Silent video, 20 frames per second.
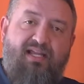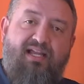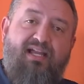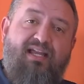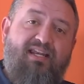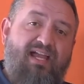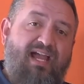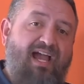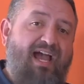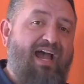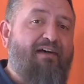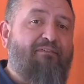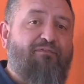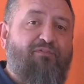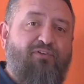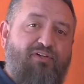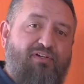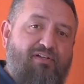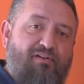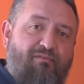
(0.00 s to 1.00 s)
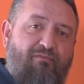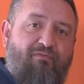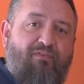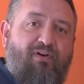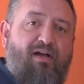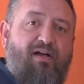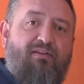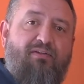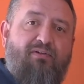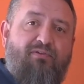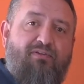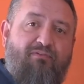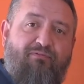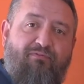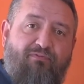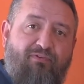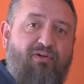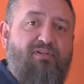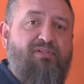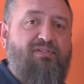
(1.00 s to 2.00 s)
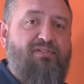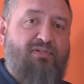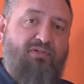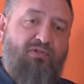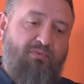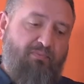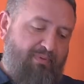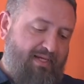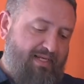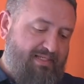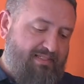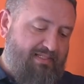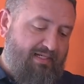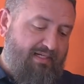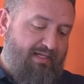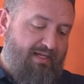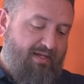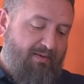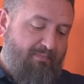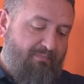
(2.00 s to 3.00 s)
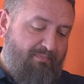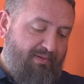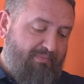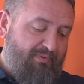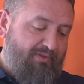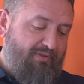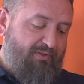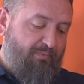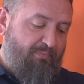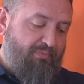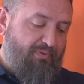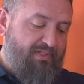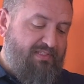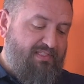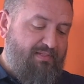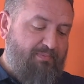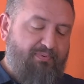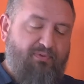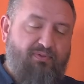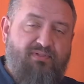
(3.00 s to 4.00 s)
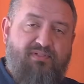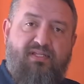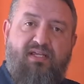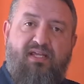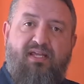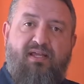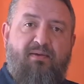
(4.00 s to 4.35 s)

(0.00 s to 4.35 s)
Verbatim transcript: And after you've followed the first two basic biblical principles,